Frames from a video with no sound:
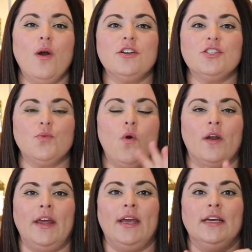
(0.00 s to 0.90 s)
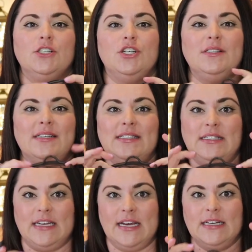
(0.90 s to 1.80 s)
are just wanting just a
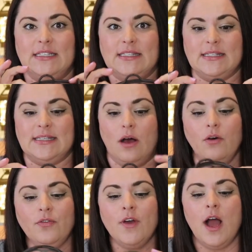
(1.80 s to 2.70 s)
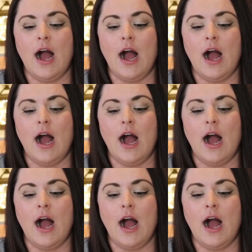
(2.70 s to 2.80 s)
stand itself,